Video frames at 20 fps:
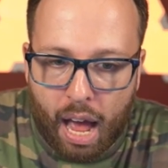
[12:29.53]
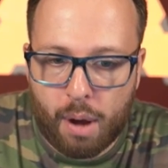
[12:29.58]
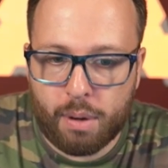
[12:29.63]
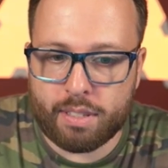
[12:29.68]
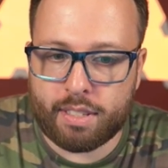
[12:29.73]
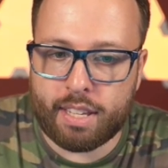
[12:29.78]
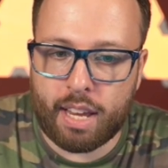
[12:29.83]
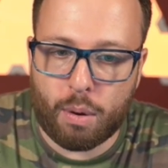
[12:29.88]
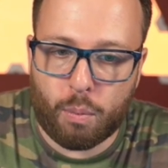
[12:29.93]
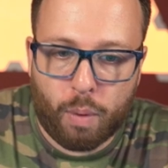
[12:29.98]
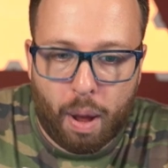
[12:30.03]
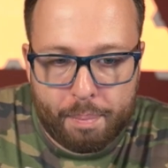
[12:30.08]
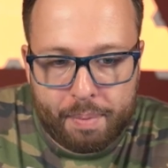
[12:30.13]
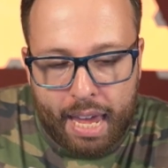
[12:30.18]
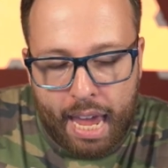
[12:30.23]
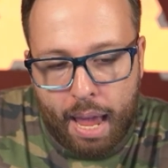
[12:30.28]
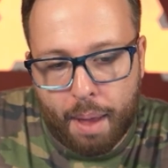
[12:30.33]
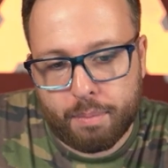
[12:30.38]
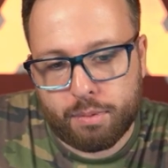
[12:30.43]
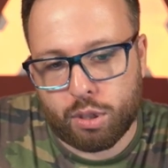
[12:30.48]
I would say
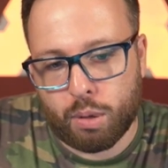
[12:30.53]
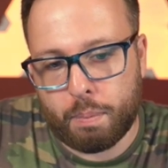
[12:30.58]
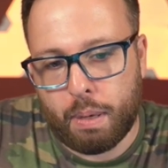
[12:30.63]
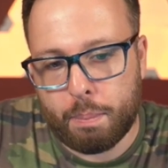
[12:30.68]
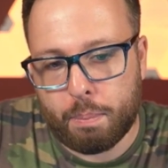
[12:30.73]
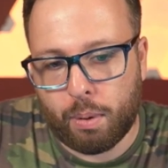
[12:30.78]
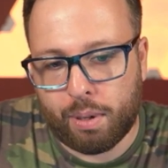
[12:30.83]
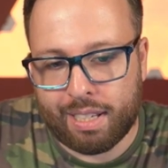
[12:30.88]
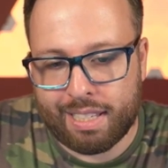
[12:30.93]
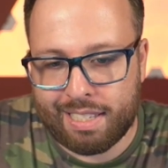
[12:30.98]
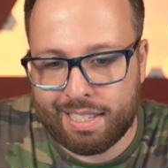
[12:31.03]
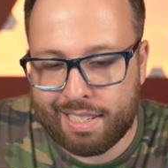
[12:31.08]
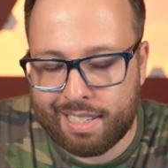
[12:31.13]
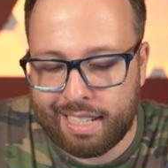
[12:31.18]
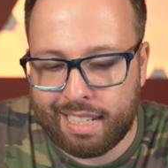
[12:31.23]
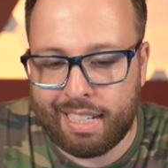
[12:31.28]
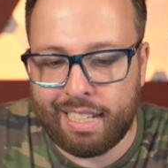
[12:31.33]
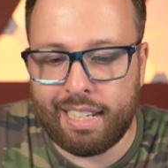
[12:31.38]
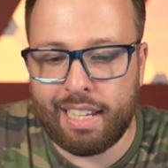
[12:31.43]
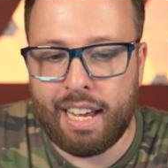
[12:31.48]
webcam, so people can
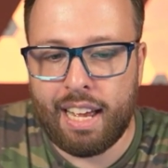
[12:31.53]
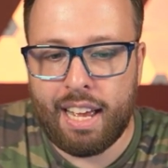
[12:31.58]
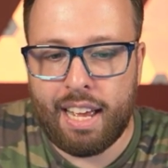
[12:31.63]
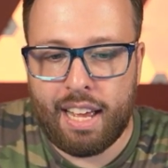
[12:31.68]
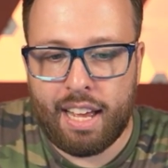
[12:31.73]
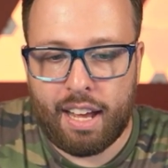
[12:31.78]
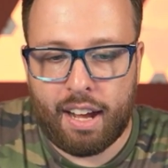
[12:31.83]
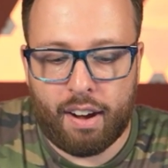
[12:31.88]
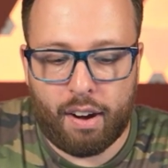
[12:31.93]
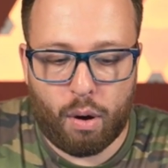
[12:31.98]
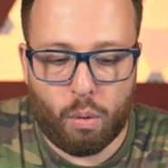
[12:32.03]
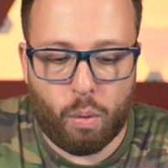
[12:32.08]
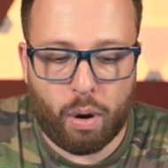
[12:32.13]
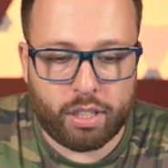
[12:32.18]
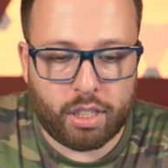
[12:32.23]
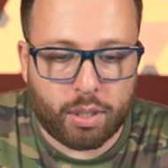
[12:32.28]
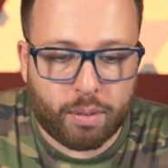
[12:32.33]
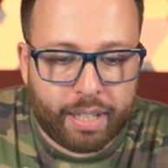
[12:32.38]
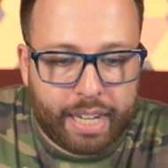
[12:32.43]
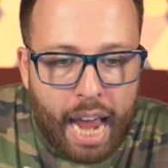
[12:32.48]
see what
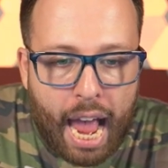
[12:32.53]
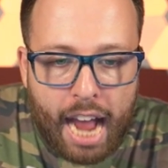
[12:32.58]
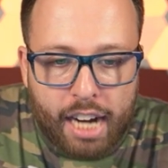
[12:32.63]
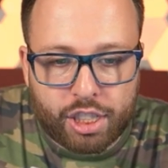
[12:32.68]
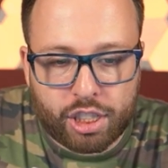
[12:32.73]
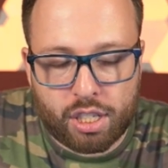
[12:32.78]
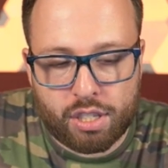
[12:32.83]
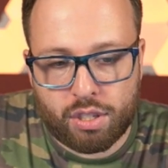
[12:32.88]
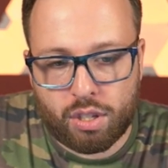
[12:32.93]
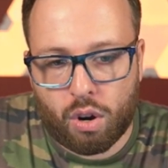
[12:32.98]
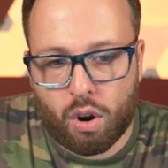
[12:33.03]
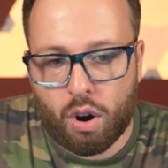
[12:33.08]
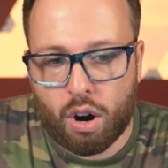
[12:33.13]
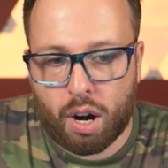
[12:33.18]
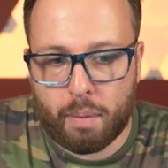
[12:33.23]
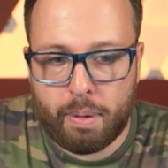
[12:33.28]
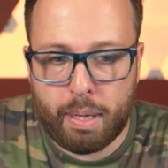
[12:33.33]
your reactions are.